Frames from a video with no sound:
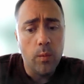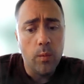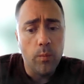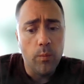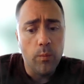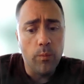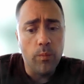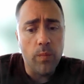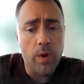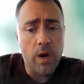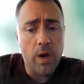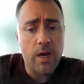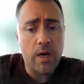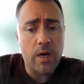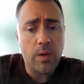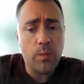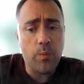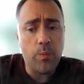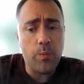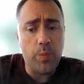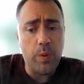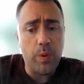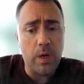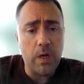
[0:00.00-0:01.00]
might
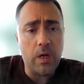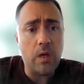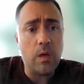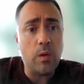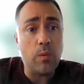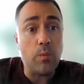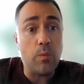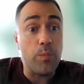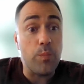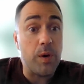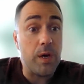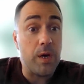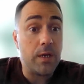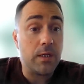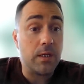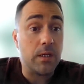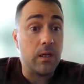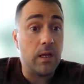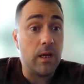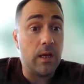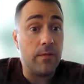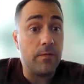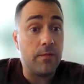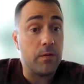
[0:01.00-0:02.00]
be best
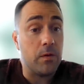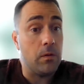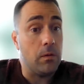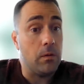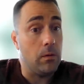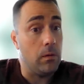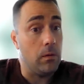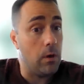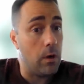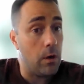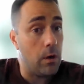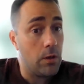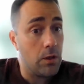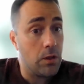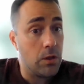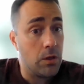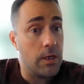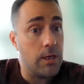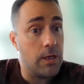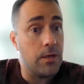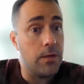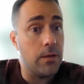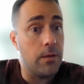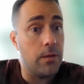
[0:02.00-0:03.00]
left
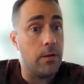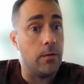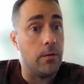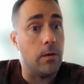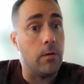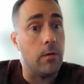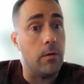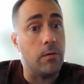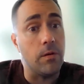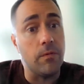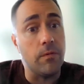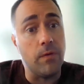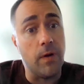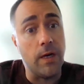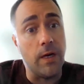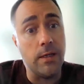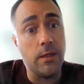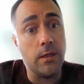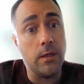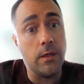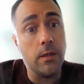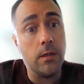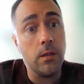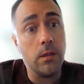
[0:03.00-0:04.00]
largely to their own
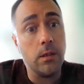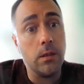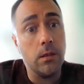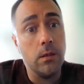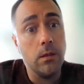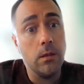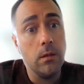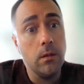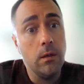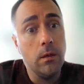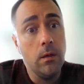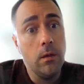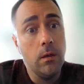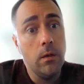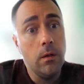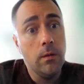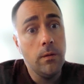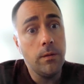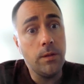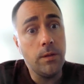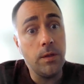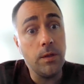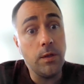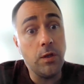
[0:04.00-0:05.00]
devices
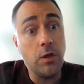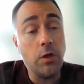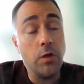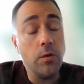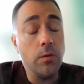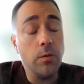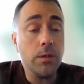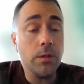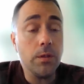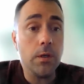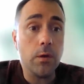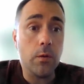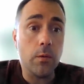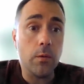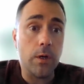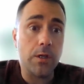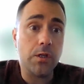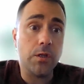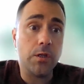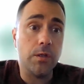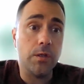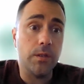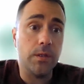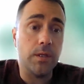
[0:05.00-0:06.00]
to choose the
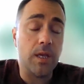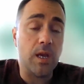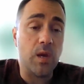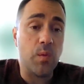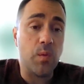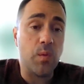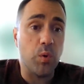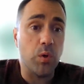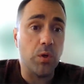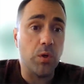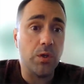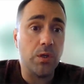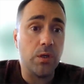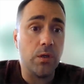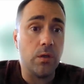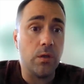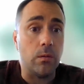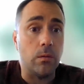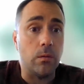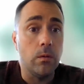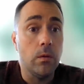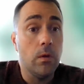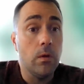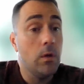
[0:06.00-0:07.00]
questions they pursue.
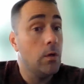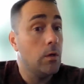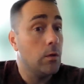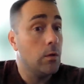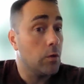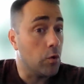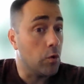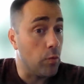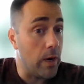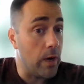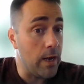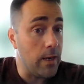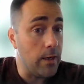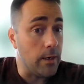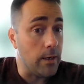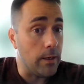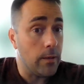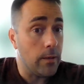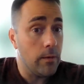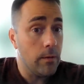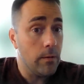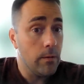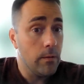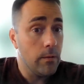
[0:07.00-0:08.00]

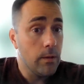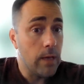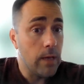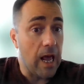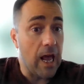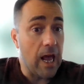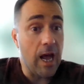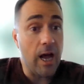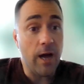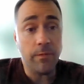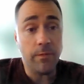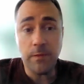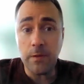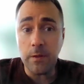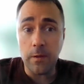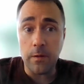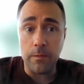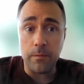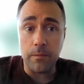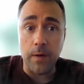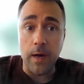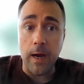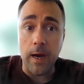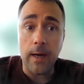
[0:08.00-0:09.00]
Granted, after the
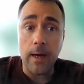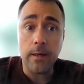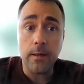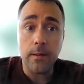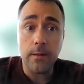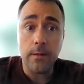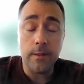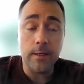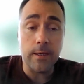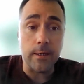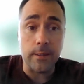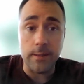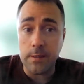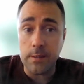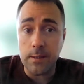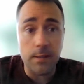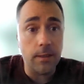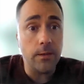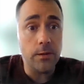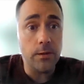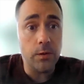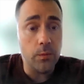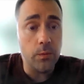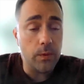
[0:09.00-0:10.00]
fact, the
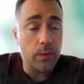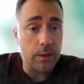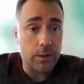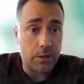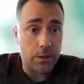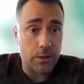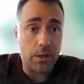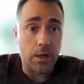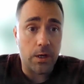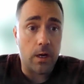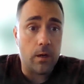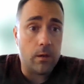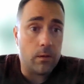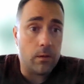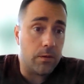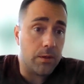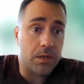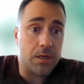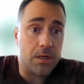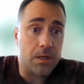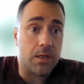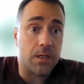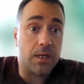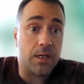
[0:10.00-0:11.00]
extent to which scholars
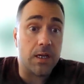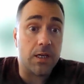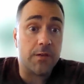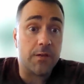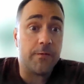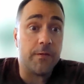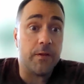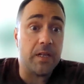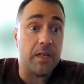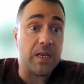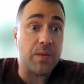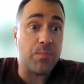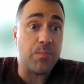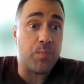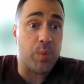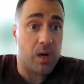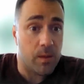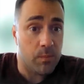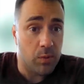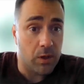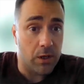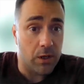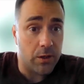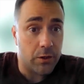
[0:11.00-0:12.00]
successfully
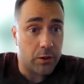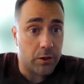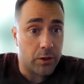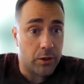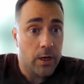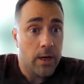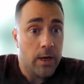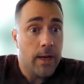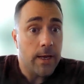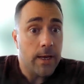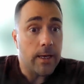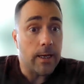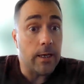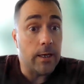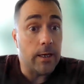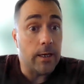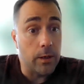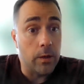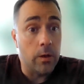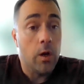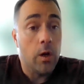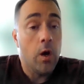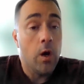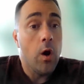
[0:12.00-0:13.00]
publish
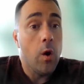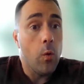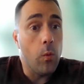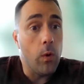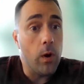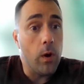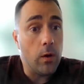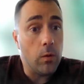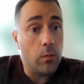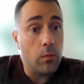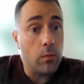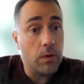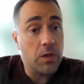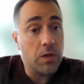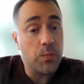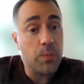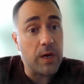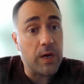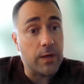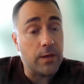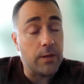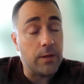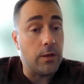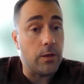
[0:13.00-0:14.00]
in
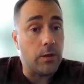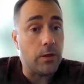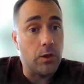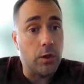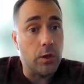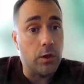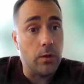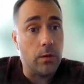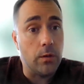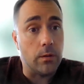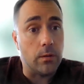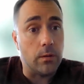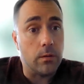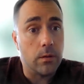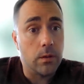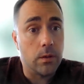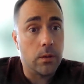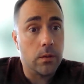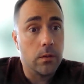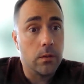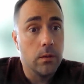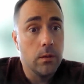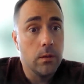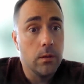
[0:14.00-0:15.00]
well-respected
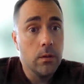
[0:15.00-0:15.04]
journals